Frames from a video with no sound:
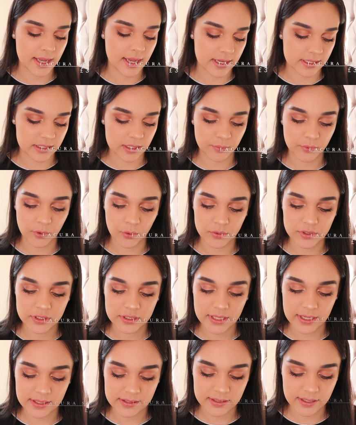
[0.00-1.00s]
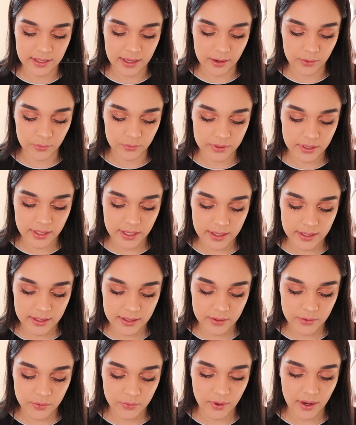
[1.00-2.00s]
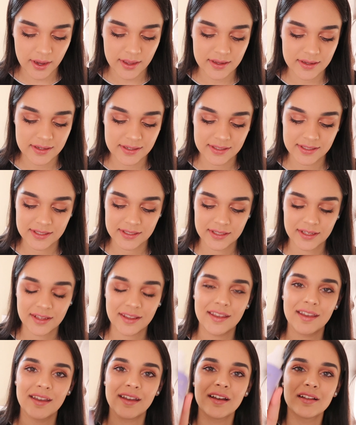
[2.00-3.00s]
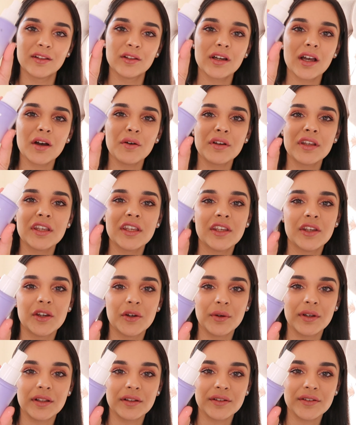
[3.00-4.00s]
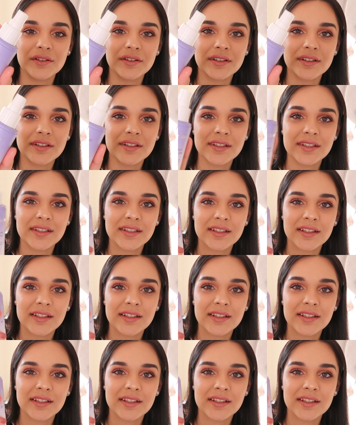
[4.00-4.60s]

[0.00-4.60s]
and I'm going to test it out now, and look how cute it looks.